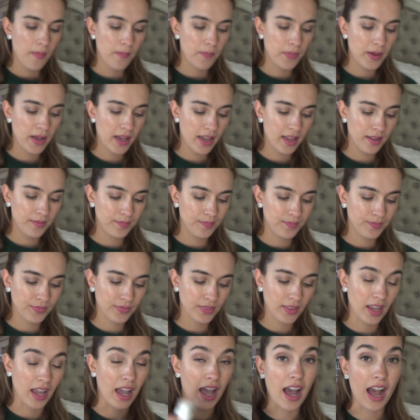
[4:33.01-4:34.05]
but
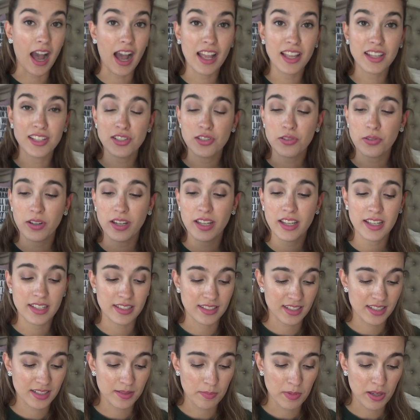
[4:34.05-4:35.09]
I enjoy it, it
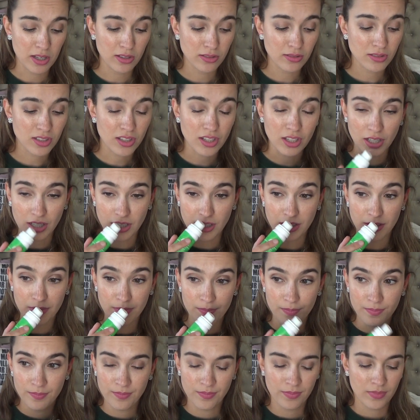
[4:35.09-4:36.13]
smells good